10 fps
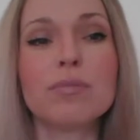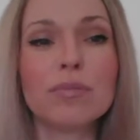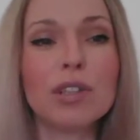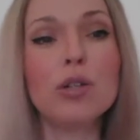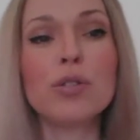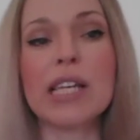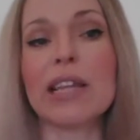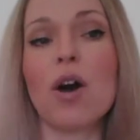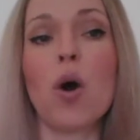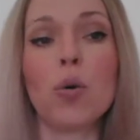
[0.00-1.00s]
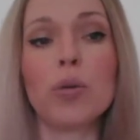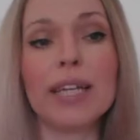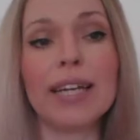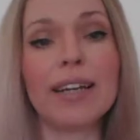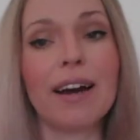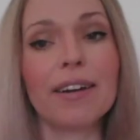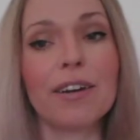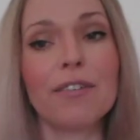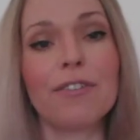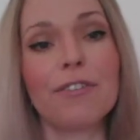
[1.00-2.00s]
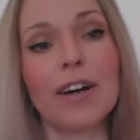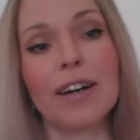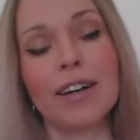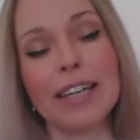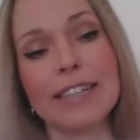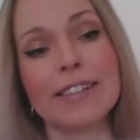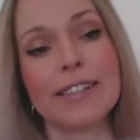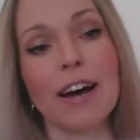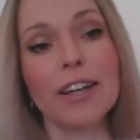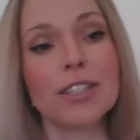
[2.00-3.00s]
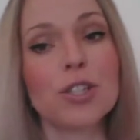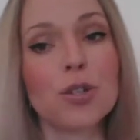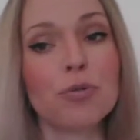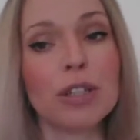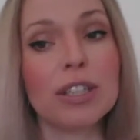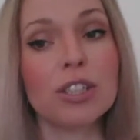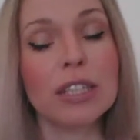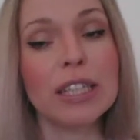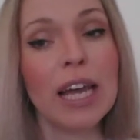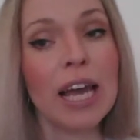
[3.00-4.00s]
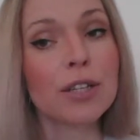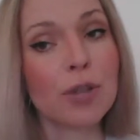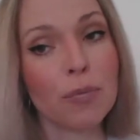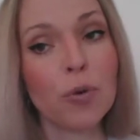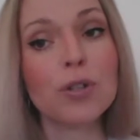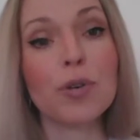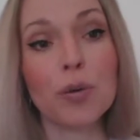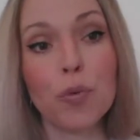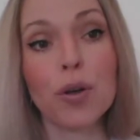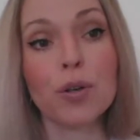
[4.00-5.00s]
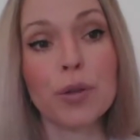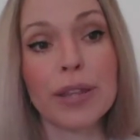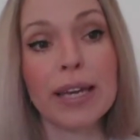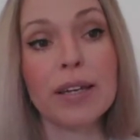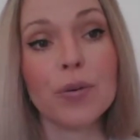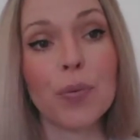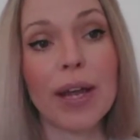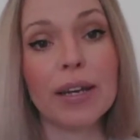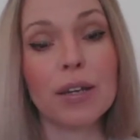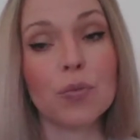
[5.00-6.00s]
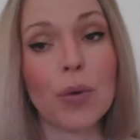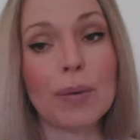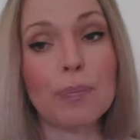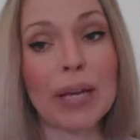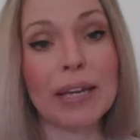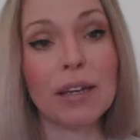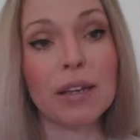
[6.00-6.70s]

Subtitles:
losing the holy kind of insight to religion. So I'm wondering what you think when big